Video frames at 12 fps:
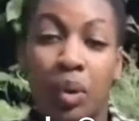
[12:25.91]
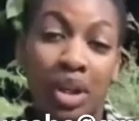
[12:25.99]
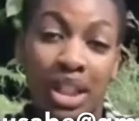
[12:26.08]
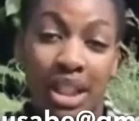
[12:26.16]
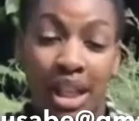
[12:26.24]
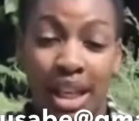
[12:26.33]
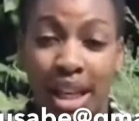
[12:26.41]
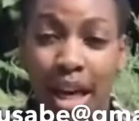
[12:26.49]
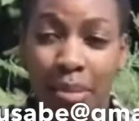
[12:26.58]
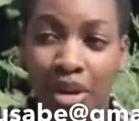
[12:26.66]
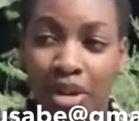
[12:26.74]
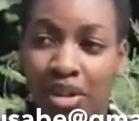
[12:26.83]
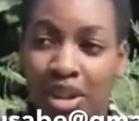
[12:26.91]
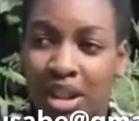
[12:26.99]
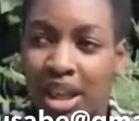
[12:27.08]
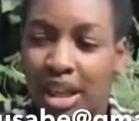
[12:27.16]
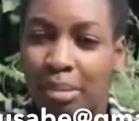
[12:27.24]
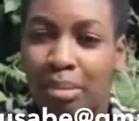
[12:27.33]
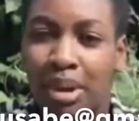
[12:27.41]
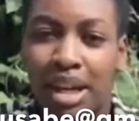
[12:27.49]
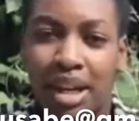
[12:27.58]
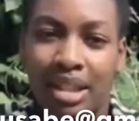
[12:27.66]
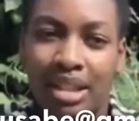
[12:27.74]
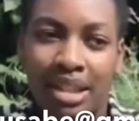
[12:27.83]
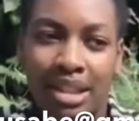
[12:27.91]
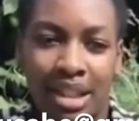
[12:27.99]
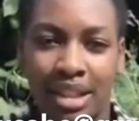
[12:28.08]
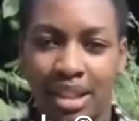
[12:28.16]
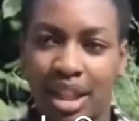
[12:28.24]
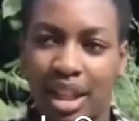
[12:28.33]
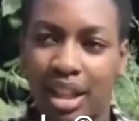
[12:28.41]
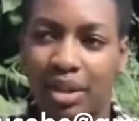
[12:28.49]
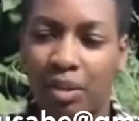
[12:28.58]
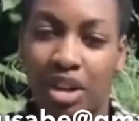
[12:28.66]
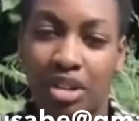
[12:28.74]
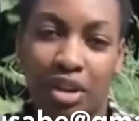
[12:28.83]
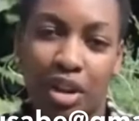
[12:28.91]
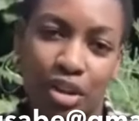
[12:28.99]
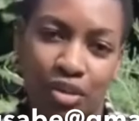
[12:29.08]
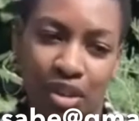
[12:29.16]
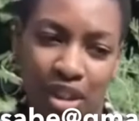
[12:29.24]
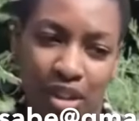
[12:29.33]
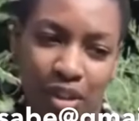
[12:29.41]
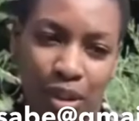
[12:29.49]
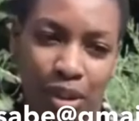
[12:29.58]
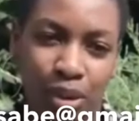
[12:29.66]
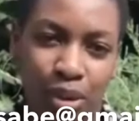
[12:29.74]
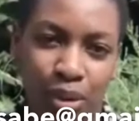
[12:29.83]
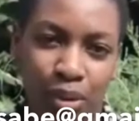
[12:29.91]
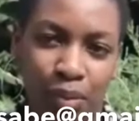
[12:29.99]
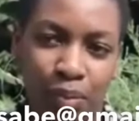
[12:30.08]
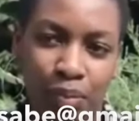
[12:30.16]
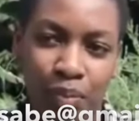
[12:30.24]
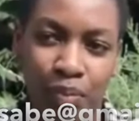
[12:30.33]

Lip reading: work in a lab, or even like be an assistant in like whatever office at your school.